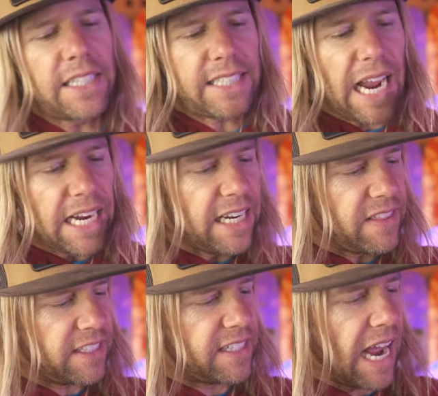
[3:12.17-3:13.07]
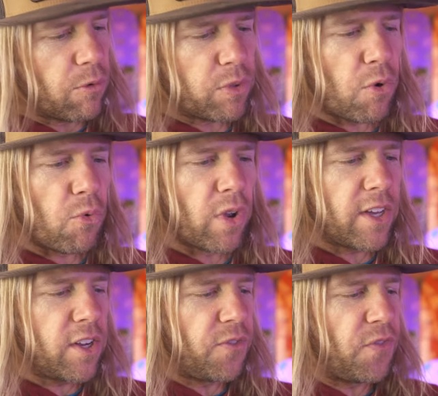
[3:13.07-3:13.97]
They sanded this down with a really
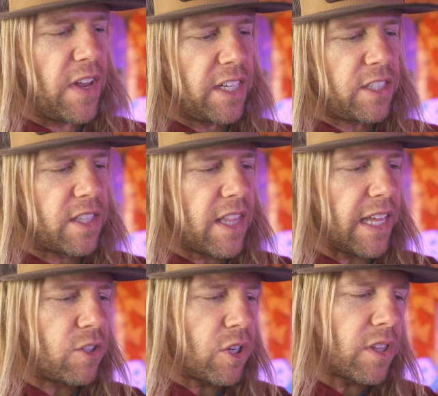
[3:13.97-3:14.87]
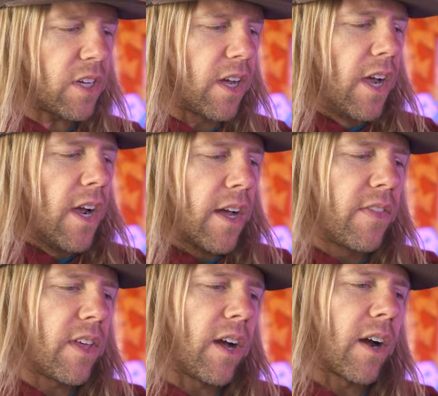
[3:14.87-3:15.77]
good finish. They took the
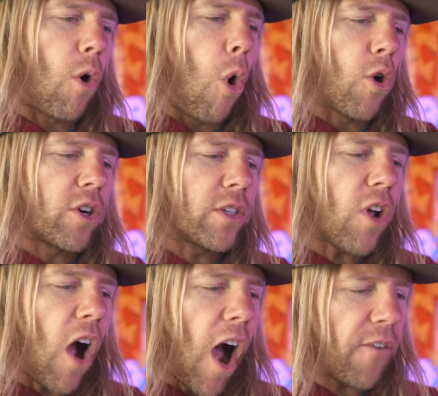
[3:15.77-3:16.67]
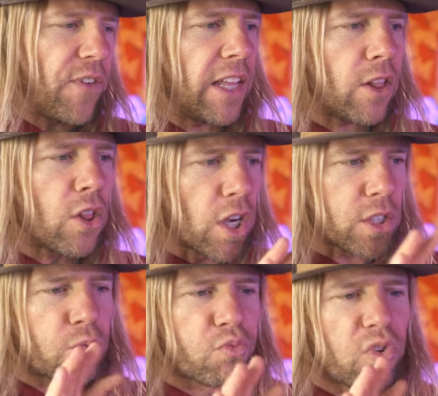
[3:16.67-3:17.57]
corners off. It
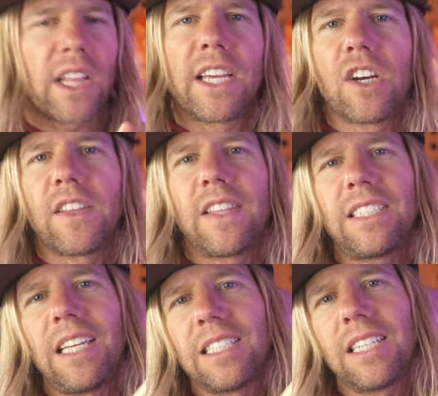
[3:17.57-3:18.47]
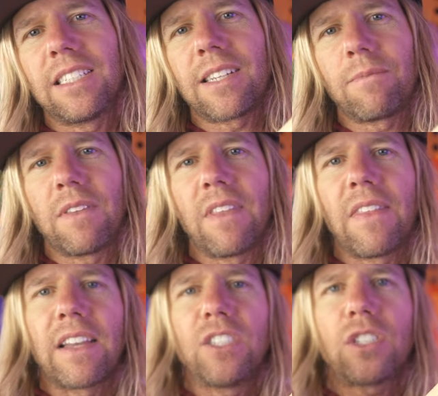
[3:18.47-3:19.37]
looks really good. This isn't something that
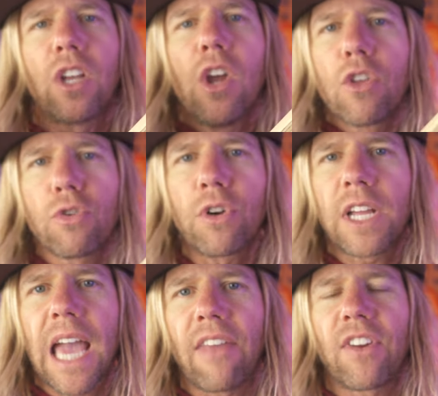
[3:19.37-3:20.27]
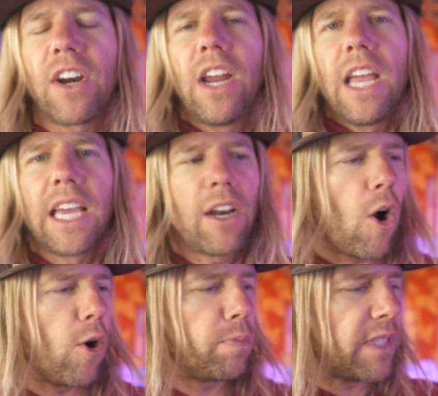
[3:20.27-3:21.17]
they just threw together in
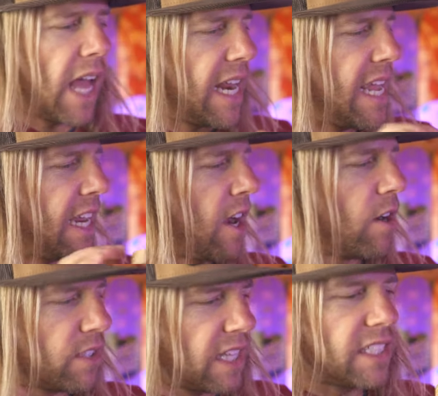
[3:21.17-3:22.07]
hopes that it goes.